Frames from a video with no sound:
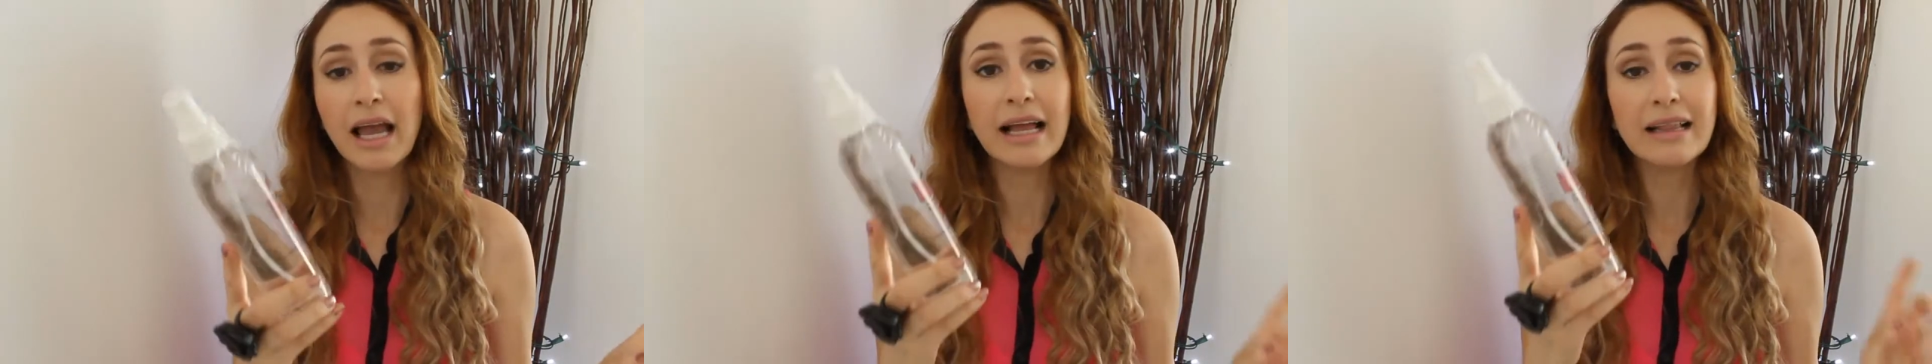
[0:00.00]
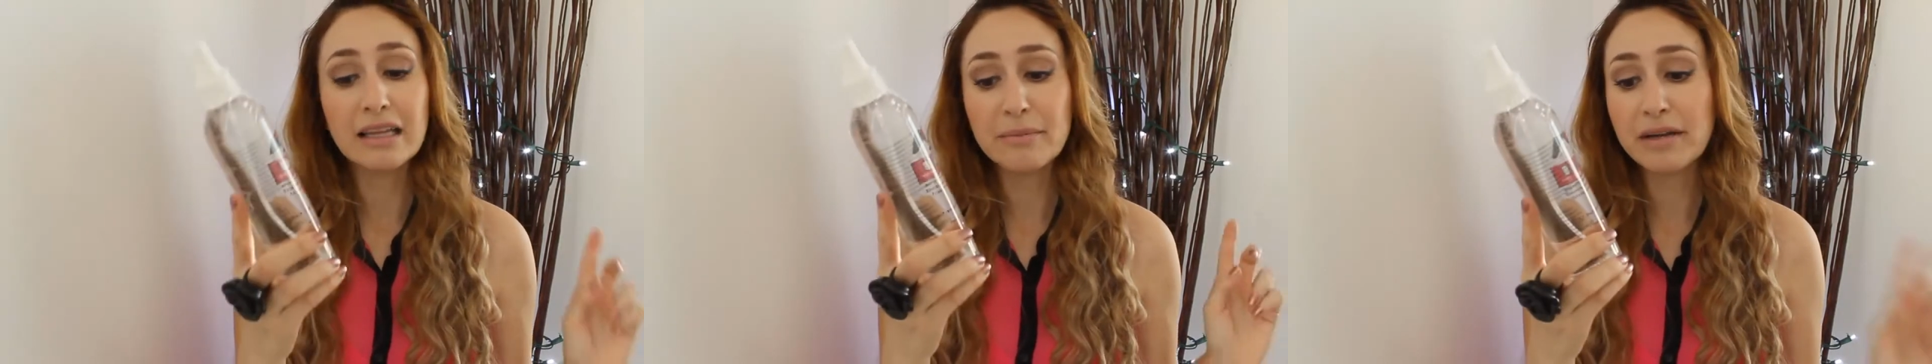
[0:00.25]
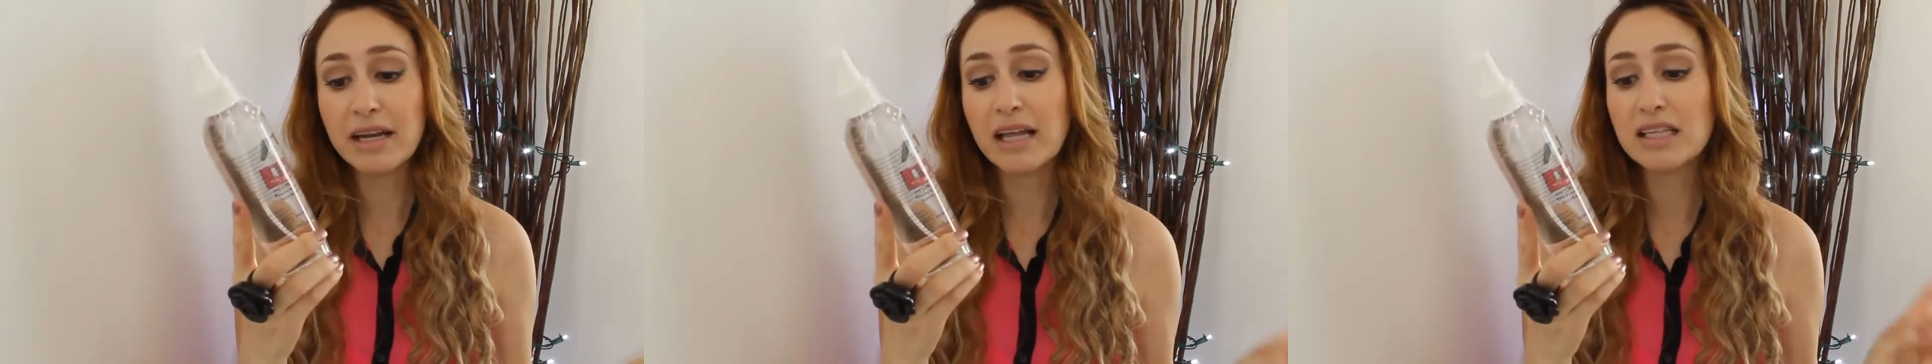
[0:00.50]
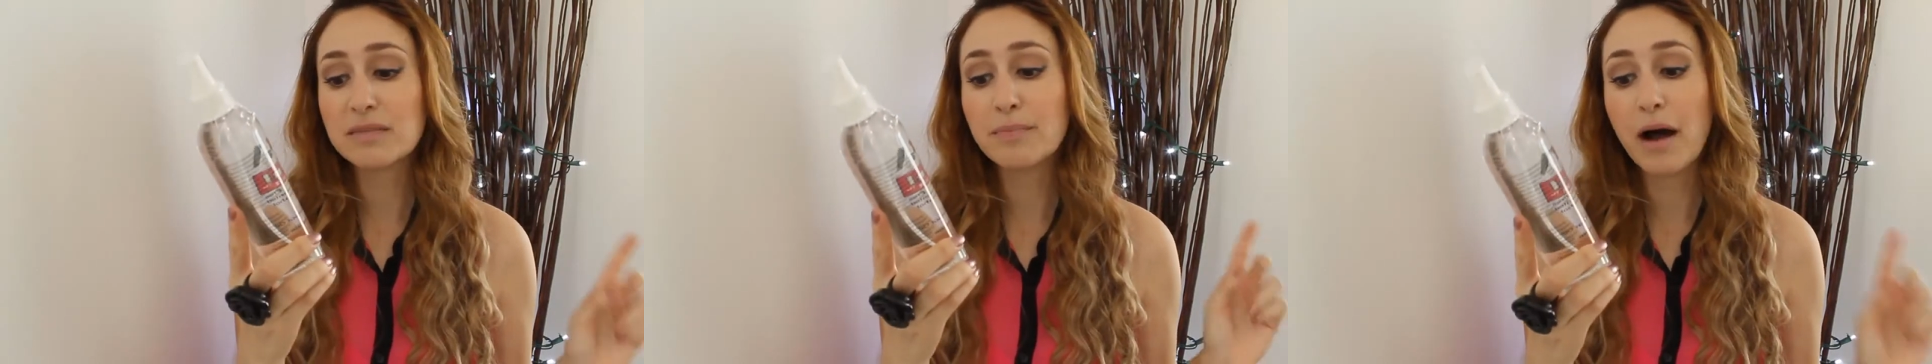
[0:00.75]

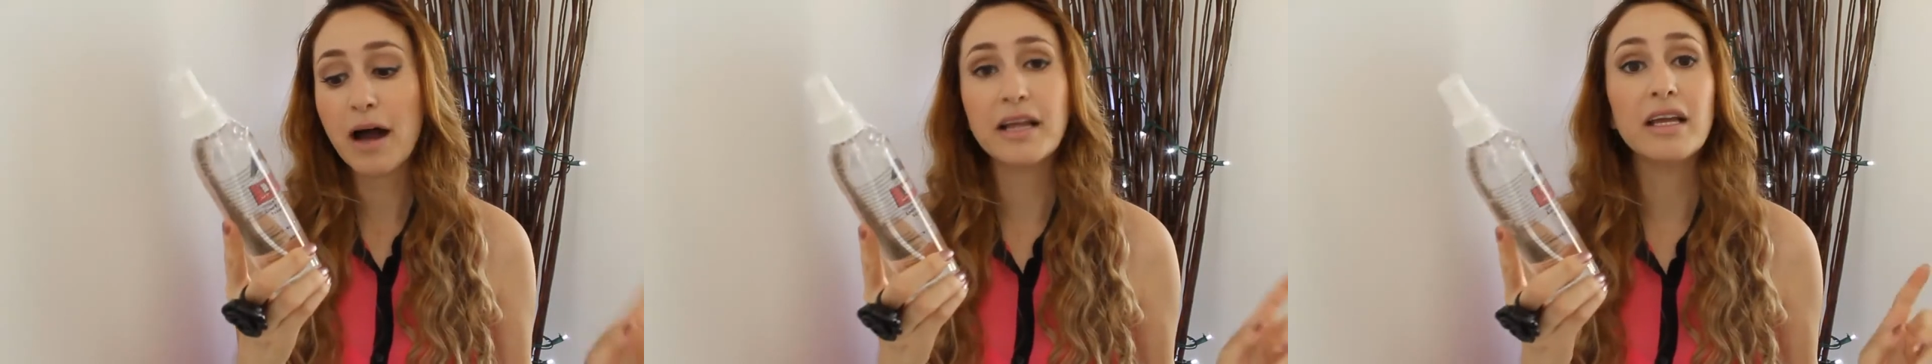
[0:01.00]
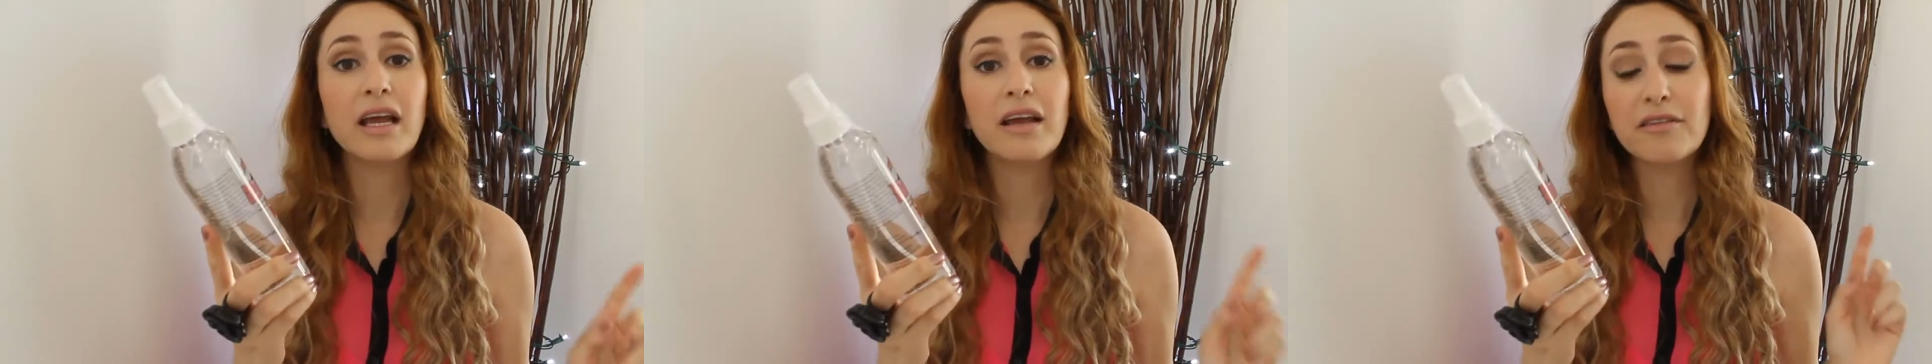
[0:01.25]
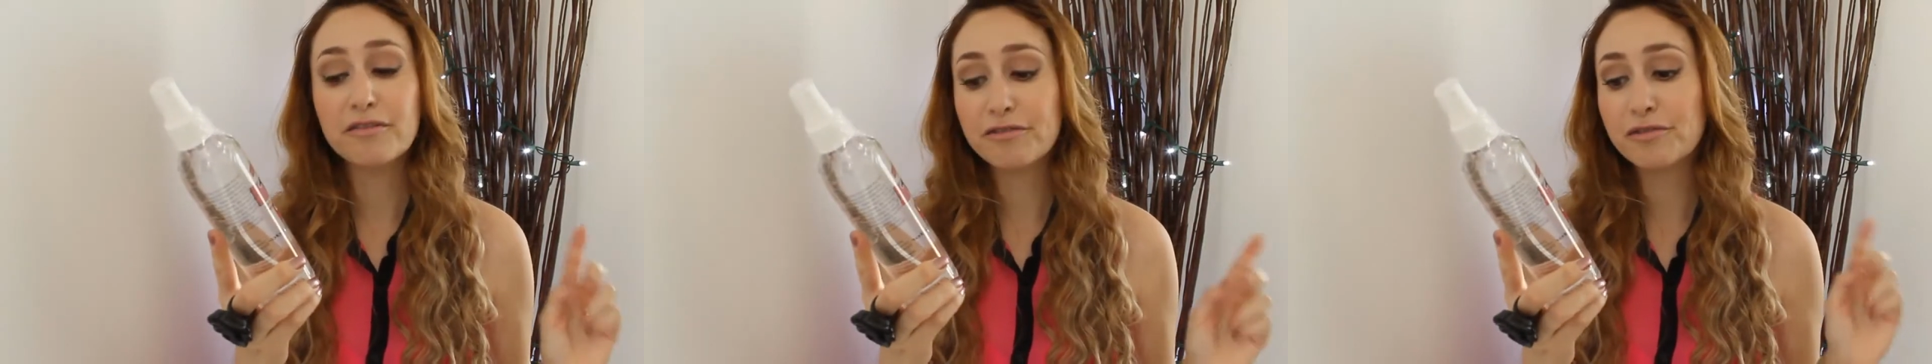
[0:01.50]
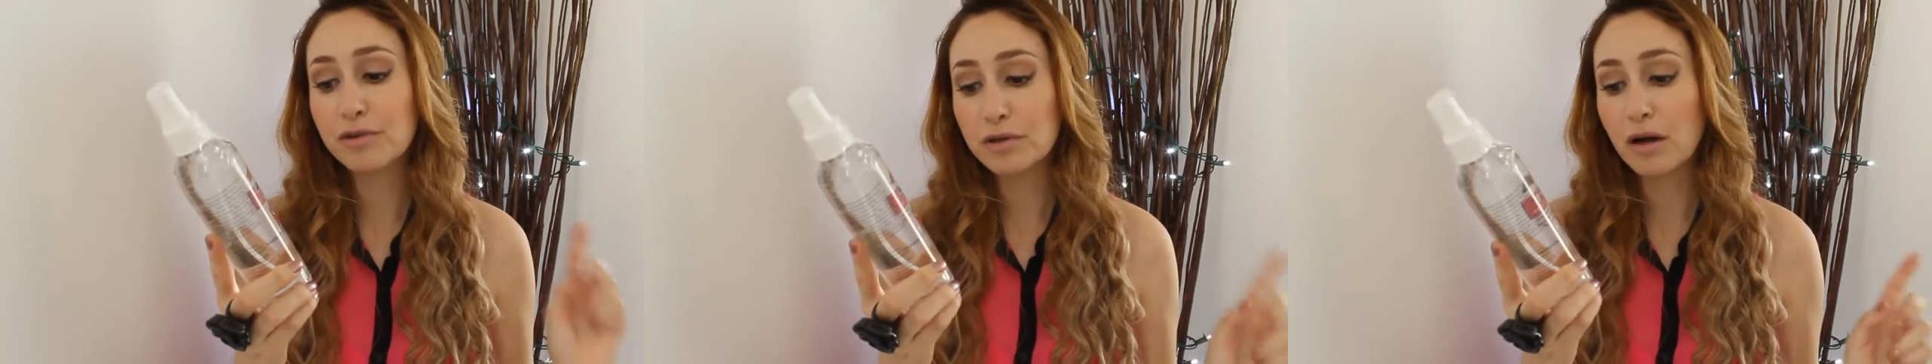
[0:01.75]
eliminates body and
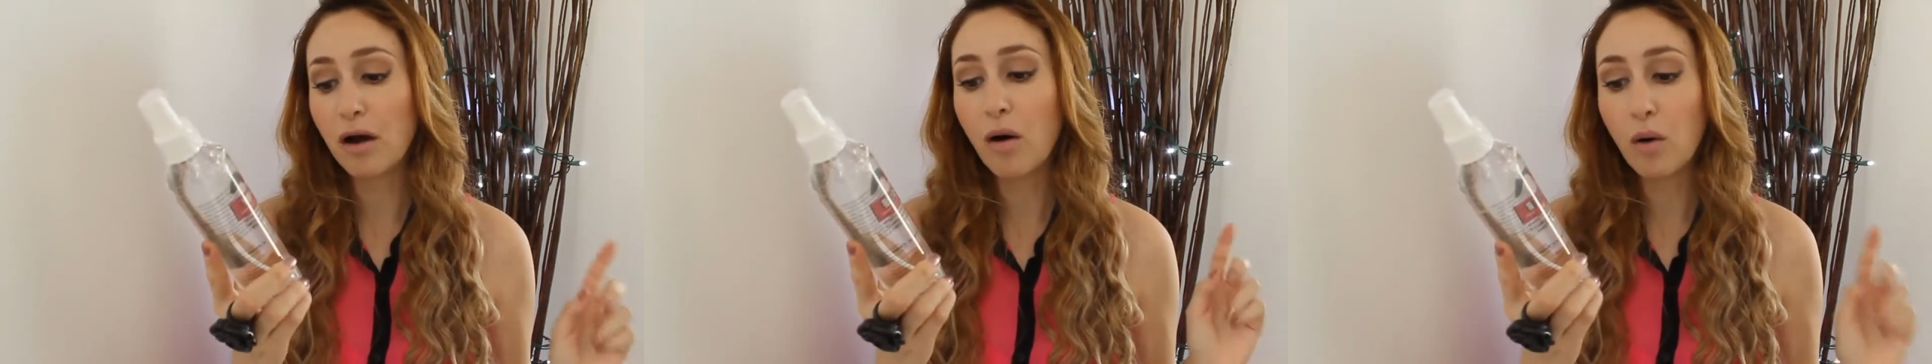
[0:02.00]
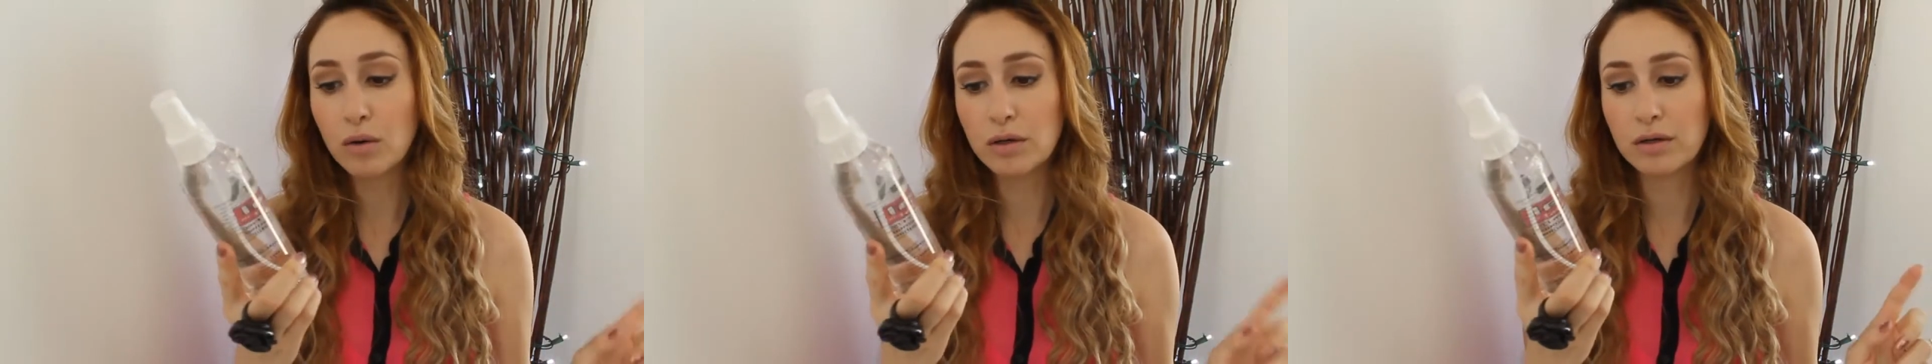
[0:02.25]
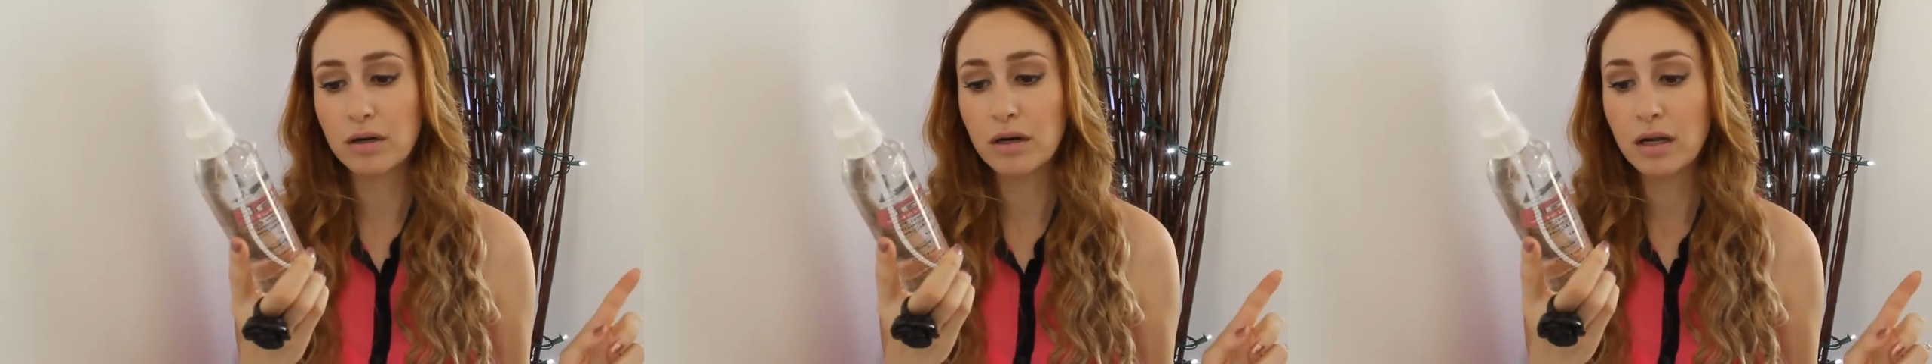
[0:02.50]
foot odor.